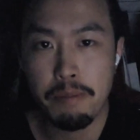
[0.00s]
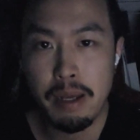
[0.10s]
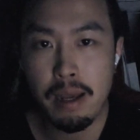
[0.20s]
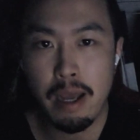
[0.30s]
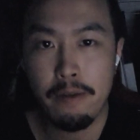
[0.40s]

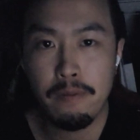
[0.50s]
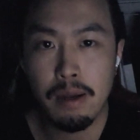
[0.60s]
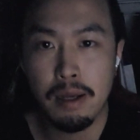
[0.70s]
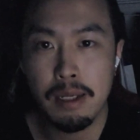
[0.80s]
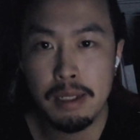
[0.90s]
may have
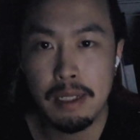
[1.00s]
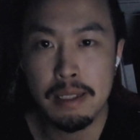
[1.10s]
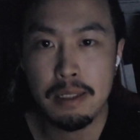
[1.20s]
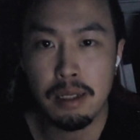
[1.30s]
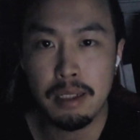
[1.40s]

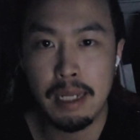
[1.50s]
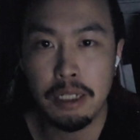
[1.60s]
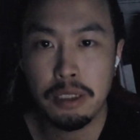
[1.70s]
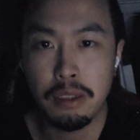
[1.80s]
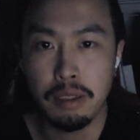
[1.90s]
eased
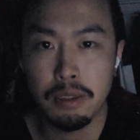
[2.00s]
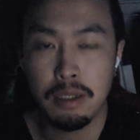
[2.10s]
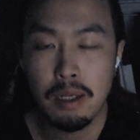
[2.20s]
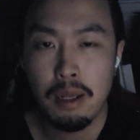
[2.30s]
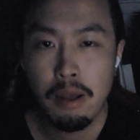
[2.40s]
tensions
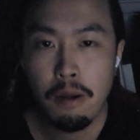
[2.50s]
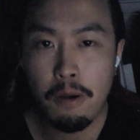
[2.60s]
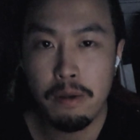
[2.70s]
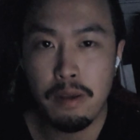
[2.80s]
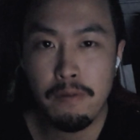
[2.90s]

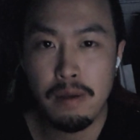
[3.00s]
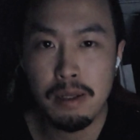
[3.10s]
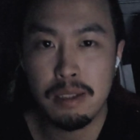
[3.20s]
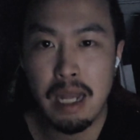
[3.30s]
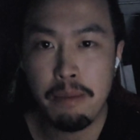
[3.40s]
or even
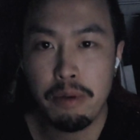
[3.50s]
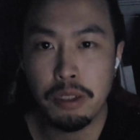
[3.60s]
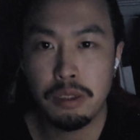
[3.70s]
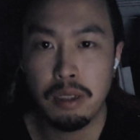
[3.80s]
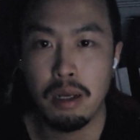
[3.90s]

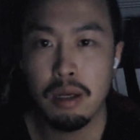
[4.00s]
established